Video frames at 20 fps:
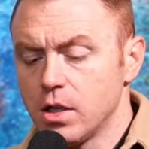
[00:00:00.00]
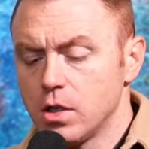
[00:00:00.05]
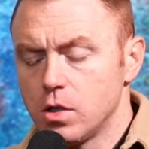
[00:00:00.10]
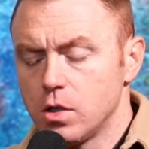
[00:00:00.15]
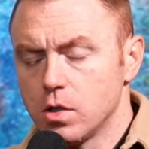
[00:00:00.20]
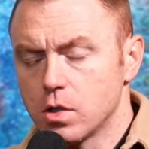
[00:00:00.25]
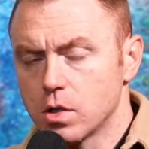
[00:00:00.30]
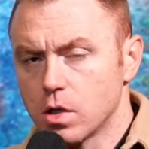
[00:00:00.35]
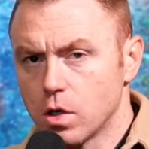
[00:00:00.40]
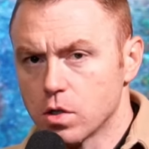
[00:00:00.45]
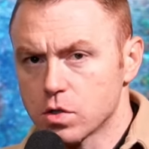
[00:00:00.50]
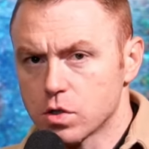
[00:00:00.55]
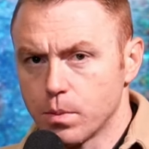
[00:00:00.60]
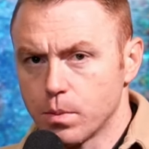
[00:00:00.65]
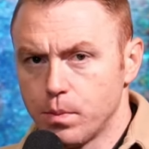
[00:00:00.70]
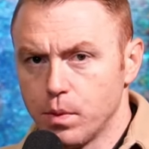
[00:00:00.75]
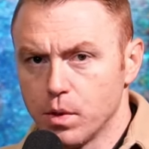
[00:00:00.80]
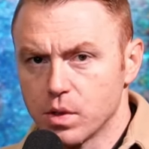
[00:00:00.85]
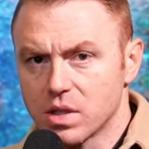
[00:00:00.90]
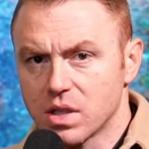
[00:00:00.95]
You can also
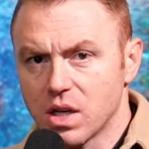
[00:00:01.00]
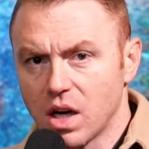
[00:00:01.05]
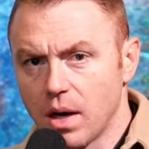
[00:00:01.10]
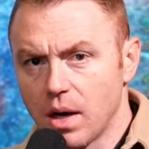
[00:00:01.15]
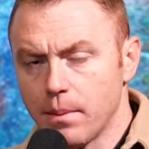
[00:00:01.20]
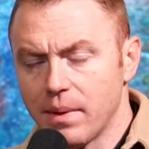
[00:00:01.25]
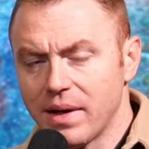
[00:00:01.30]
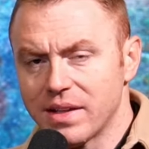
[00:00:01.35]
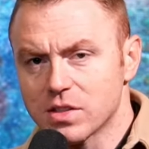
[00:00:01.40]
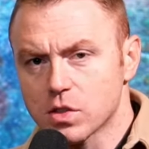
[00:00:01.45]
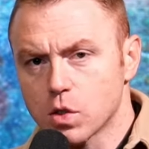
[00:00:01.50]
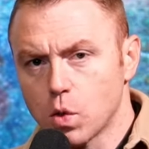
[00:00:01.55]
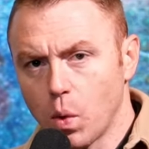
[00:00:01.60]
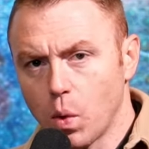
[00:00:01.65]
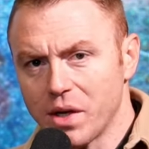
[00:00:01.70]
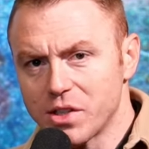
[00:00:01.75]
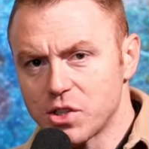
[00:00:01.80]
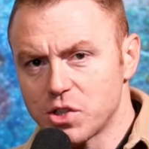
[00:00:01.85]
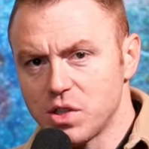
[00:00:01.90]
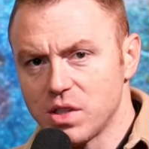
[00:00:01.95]
put comments,
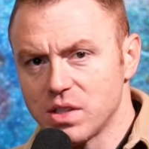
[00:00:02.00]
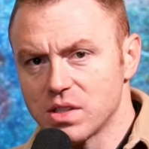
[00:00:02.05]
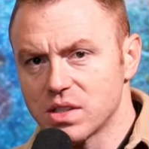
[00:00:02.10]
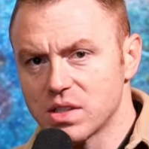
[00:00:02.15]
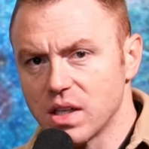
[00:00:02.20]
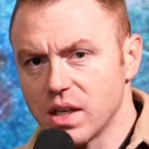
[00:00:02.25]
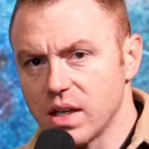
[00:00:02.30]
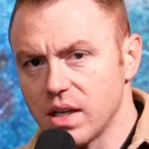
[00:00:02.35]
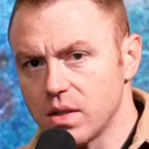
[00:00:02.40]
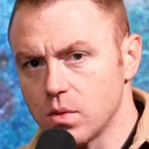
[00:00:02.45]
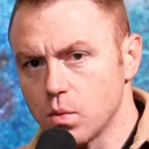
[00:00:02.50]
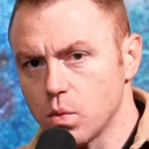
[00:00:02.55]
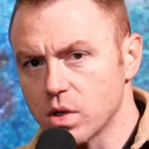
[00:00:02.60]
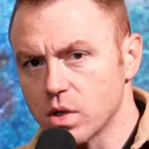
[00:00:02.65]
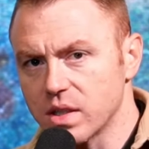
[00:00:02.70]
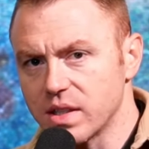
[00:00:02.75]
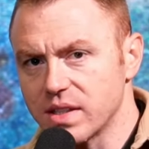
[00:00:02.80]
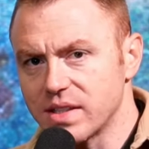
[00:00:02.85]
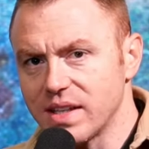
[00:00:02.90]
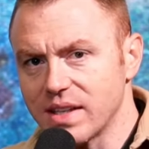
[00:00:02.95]
questions, and we're
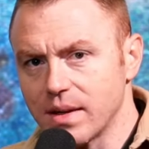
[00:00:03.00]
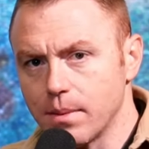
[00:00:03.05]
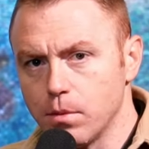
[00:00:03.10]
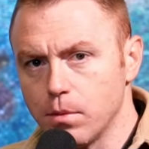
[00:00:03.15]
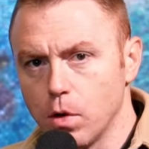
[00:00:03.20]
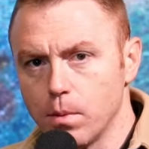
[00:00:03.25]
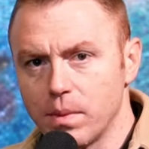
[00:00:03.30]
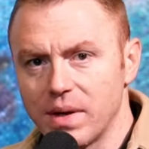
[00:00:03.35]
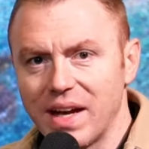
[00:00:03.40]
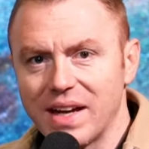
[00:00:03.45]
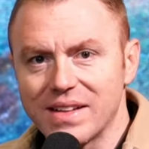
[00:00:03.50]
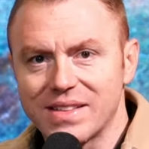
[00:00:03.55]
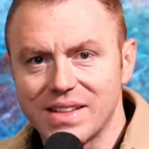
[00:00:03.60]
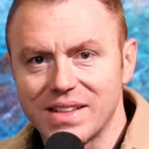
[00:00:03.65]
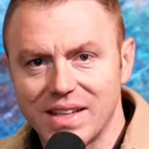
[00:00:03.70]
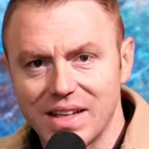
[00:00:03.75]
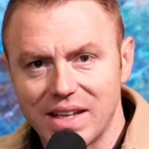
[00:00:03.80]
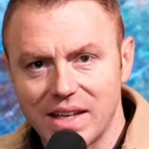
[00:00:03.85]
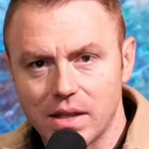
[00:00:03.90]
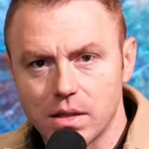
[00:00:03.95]
going to take a moment at
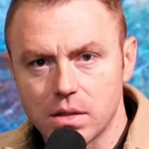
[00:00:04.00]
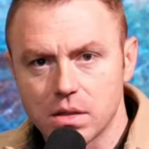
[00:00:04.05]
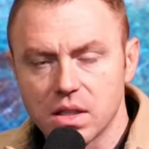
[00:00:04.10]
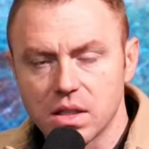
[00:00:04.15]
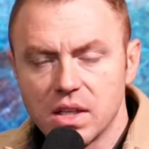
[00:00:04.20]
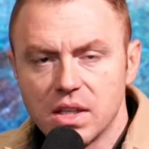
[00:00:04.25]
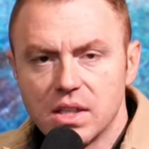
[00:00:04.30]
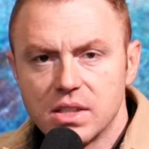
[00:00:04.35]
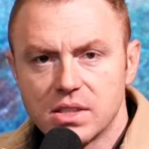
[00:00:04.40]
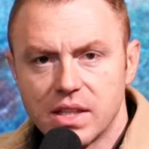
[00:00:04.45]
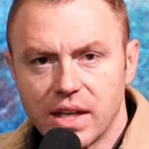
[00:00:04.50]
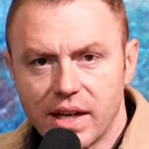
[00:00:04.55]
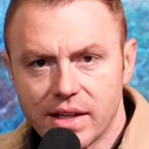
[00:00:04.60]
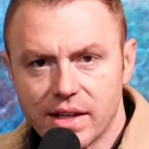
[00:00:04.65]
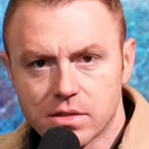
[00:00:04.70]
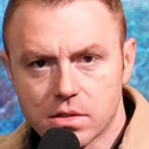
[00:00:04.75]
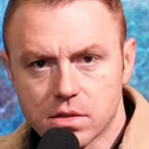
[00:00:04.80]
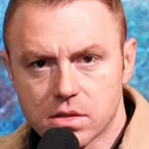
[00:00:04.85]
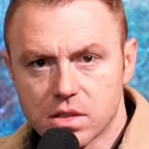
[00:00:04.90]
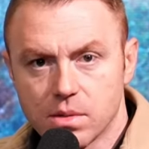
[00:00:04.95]
the end to
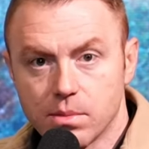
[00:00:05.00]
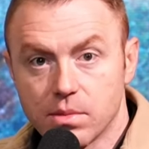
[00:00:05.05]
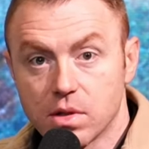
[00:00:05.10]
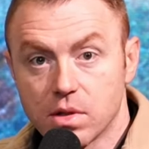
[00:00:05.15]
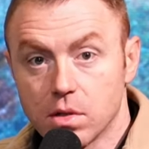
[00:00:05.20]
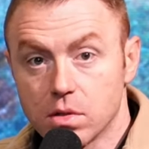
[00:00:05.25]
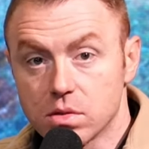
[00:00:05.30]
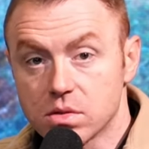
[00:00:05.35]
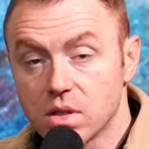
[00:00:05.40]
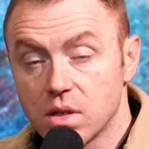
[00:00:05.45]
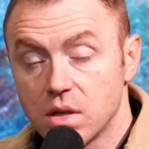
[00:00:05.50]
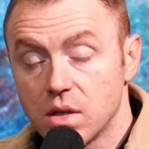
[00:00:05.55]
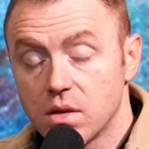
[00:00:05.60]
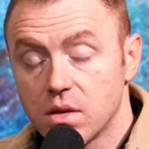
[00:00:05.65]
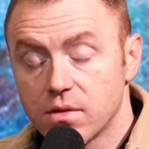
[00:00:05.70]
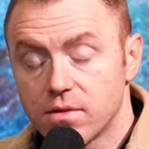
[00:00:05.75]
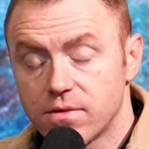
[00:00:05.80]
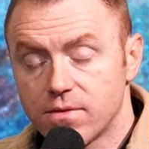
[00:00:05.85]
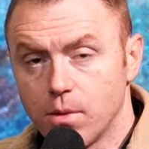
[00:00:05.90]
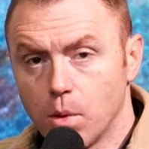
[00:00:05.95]
answer some of those
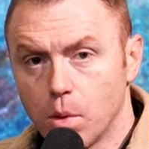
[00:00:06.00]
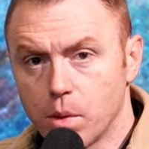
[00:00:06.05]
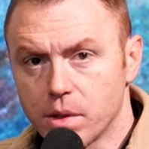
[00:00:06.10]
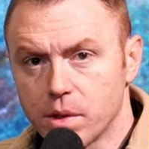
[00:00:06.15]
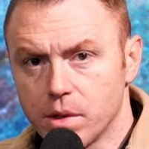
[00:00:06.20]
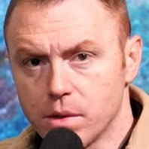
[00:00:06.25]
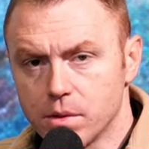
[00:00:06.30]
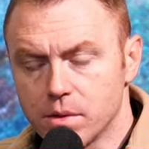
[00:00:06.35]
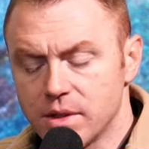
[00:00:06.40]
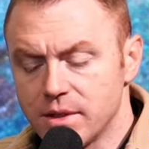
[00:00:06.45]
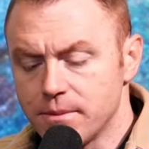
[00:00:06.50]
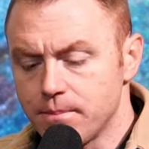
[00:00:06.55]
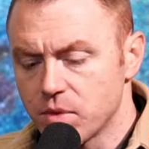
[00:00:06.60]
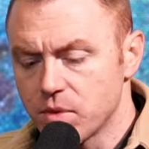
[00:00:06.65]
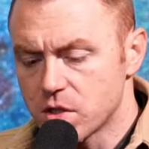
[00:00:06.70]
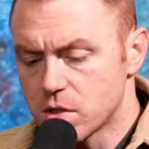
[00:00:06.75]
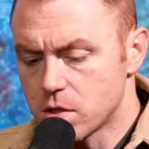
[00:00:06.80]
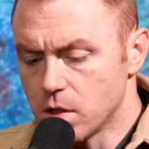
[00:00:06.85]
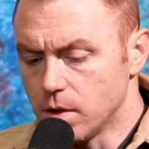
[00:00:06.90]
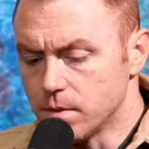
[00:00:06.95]
for you.
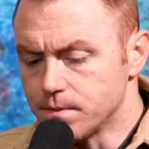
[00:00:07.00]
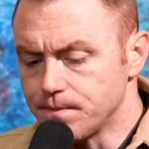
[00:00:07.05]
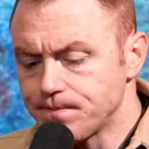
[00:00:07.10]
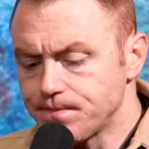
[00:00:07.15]
So,